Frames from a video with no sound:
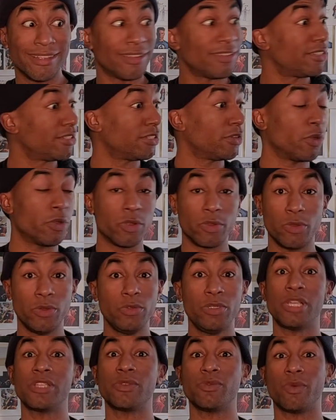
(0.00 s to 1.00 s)
You know, who
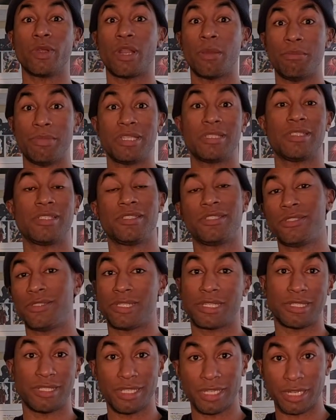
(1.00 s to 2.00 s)
doesn't want a business to
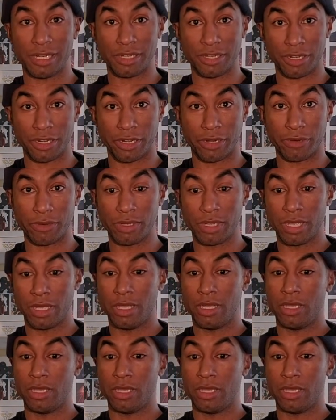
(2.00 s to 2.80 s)
succeed, you know?